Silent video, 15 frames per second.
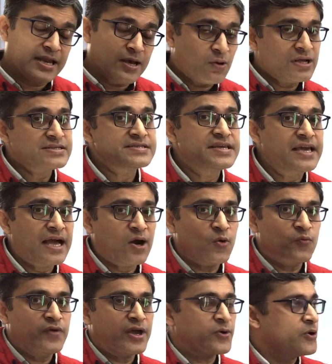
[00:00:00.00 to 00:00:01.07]
Now let's see how
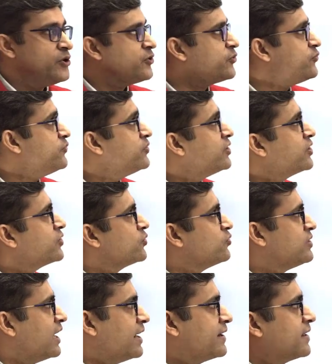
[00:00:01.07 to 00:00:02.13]
we are going to
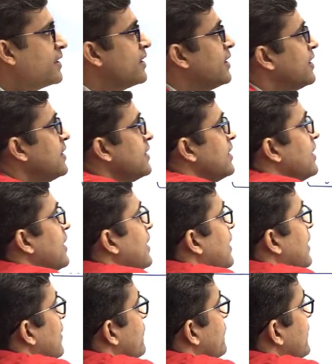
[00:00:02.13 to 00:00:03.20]
do that.
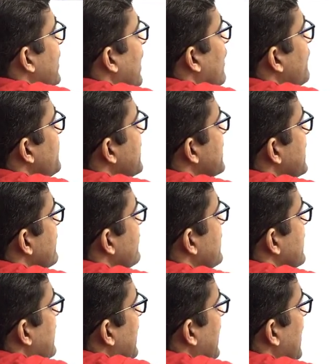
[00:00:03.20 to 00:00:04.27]
We have been
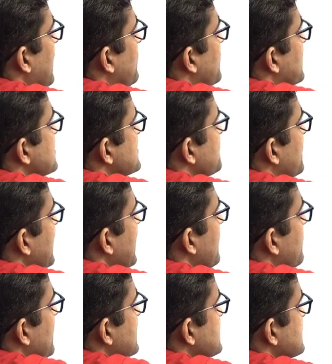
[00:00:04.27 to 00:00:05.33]
given a plus b
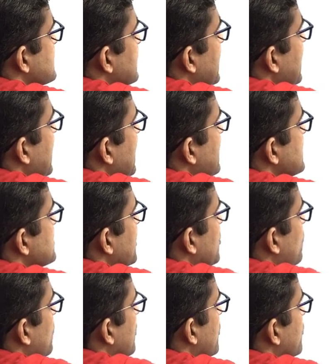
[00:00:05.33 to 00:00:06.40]
plus c is
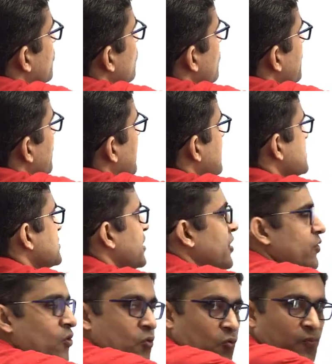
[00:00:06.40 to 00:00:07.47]
equal to
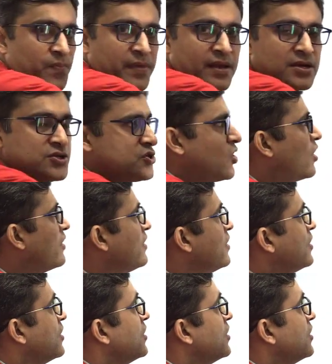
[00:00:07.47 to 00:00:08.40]
0. Sure.